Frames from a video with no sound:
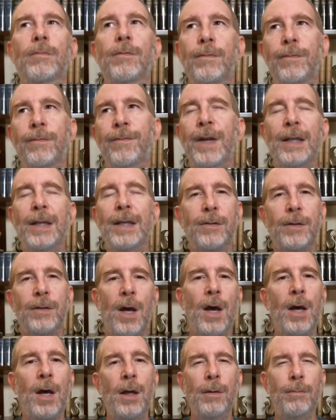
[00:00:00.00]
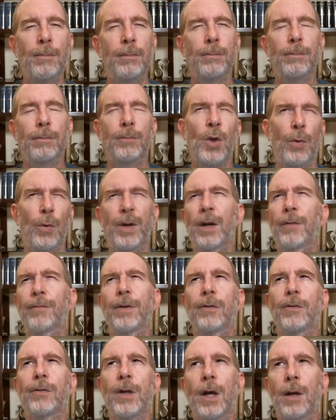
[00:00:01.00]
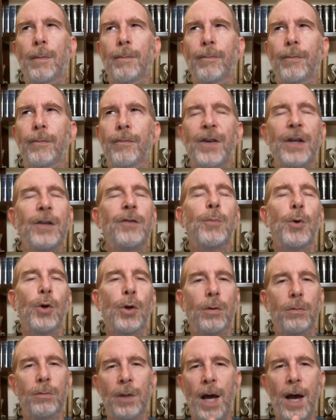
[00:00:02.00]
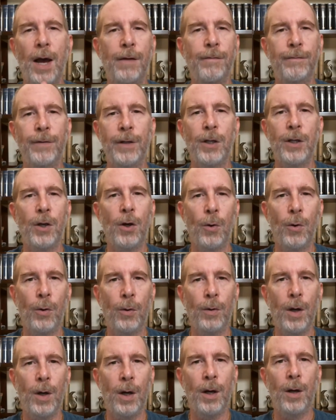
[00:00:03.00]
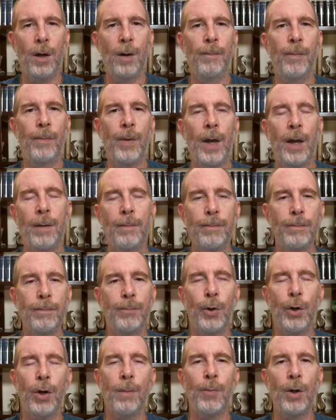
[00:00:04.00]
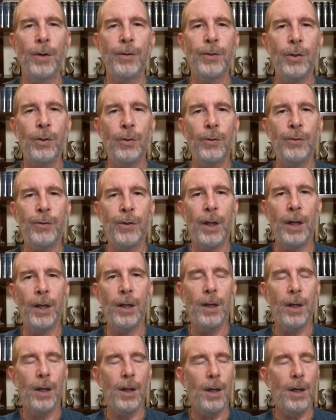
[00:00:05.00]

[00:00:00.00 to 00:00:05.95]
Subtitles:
Facebook live video I put up on Tuesday,